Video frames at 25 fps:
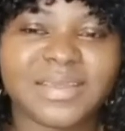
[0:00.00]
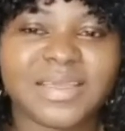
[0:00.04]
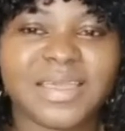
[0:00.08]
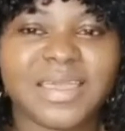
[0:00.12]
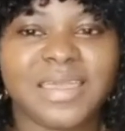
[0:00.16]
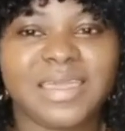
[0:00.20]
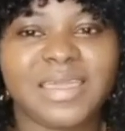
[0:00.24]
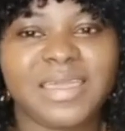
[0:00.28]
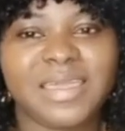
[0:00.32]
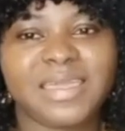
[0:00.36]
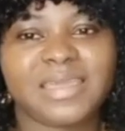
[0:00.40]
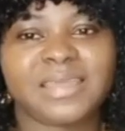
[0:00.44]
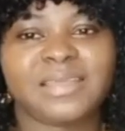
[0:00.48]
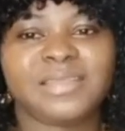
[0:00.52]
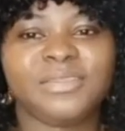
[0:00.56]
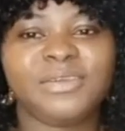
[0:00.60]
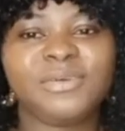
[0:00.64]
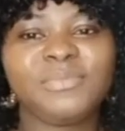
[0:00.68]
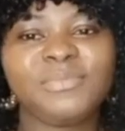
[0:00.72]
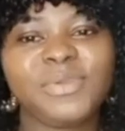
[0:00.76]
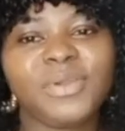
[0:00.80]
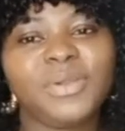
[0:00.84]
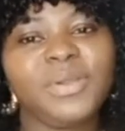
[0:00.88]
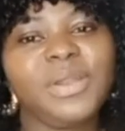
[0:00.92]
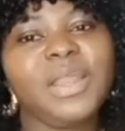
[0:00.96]

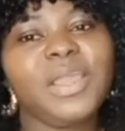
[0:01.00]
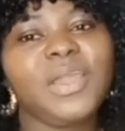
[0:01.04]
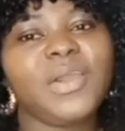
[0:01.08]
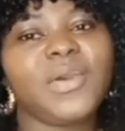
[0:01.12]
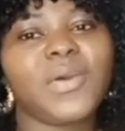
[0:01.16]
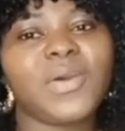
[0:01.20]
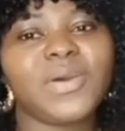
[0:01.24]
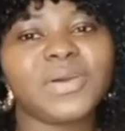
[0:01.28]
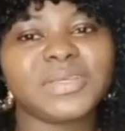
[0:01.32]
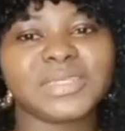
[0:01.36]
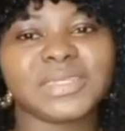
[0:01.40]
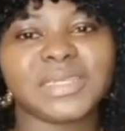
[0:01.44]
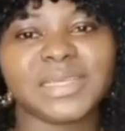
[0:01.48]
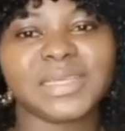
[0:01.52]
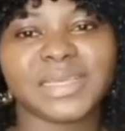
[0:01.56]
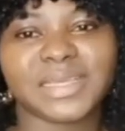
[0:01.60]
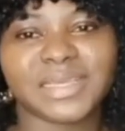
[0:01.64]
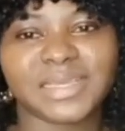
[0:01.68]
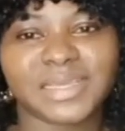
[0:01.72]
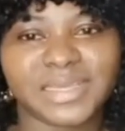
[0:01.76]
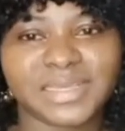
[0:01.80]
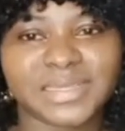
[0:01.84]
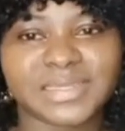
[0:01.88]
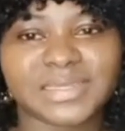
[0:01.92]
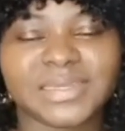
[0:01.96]
Not be only horse
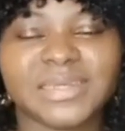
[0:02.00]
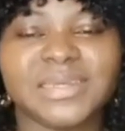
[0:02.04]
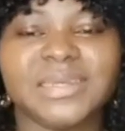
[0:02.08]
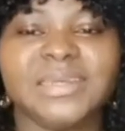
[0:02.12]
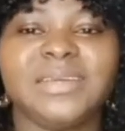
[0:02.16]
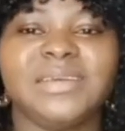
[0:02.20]
again.